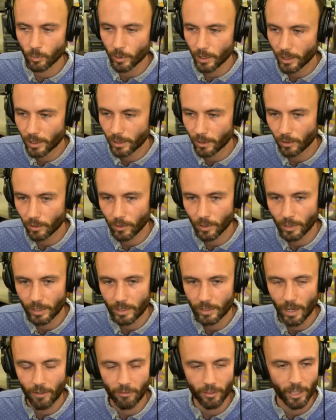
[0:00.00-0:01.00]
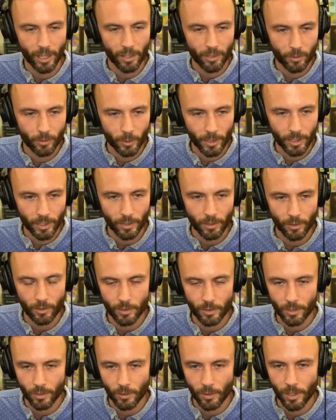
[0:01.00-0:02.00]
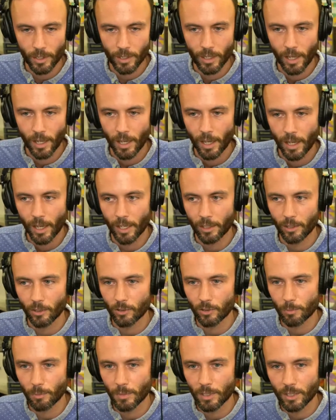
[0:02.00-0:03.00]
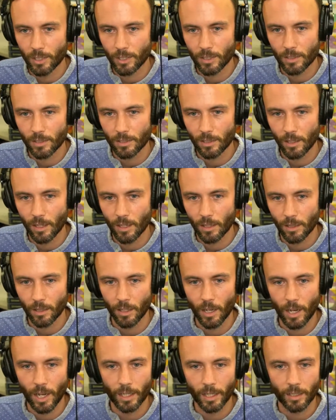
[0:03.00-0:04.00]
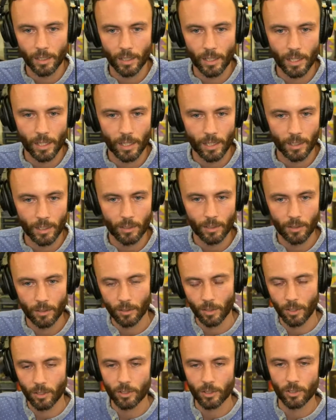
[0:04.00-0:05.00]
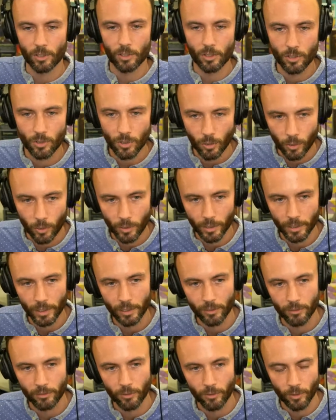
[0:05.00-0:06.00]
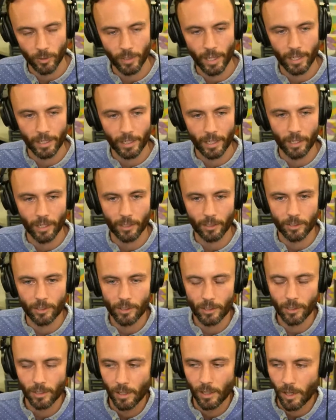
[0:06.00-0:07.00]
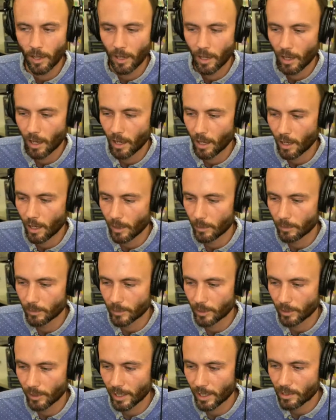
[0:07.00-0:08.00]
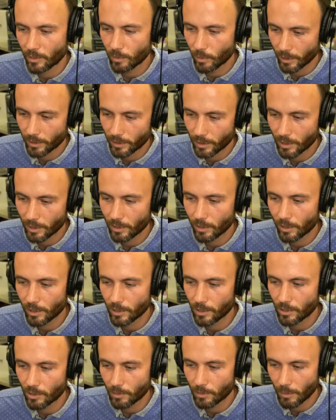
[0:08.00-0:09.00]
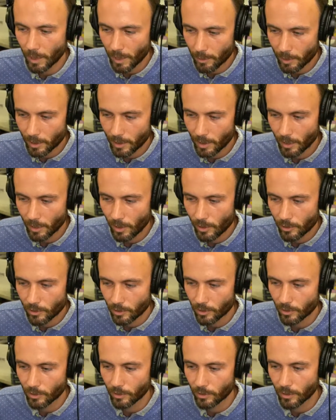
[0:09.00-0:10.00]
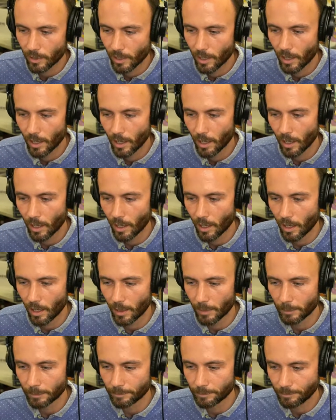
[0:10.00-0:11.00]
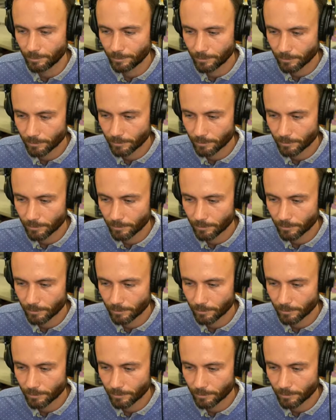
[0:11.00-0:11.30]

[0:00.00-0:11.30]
week or every other week or so on. And those missions unlock a larger story for that character. So that's one thing you could do, maybe. Also, um,